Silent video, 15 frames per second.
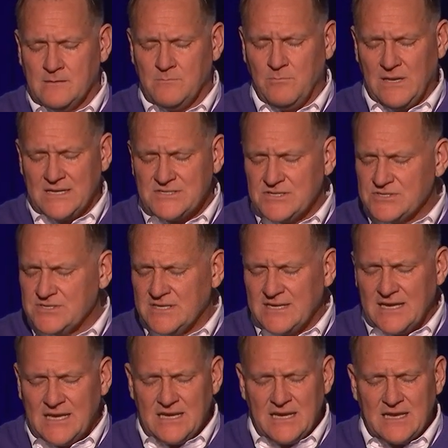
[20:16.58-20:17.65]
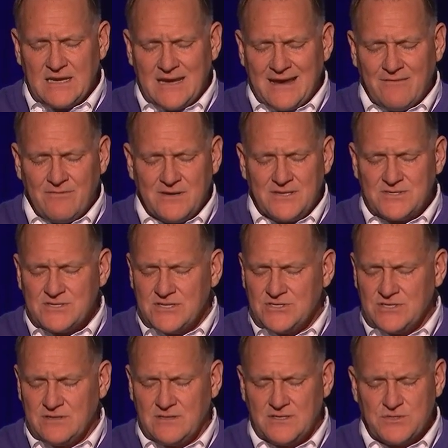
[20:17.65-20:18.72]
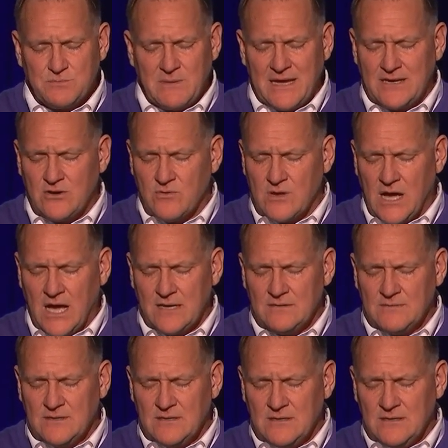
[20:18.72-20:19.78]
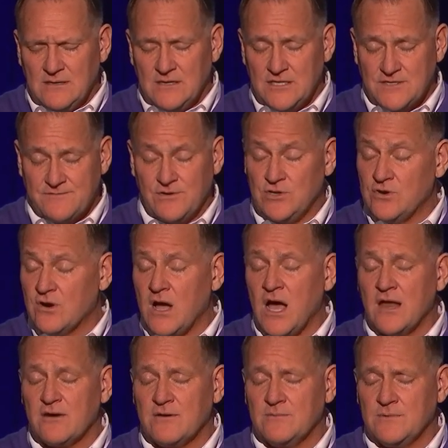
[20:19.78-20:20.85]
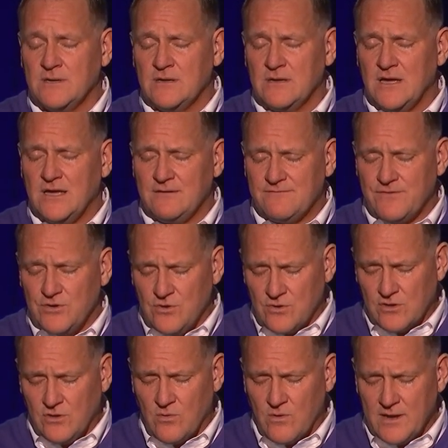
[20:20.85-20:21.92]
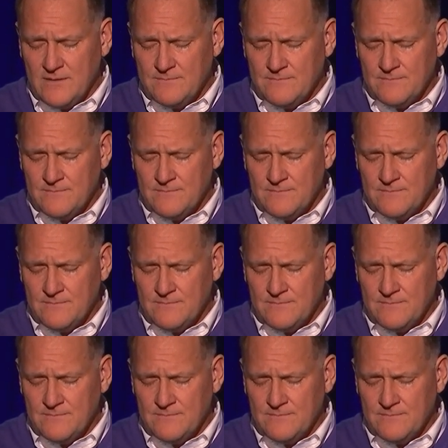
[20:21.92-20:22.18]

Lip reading: Bless us in any and every decision that's made, oh God. It's for your honor and for your glory.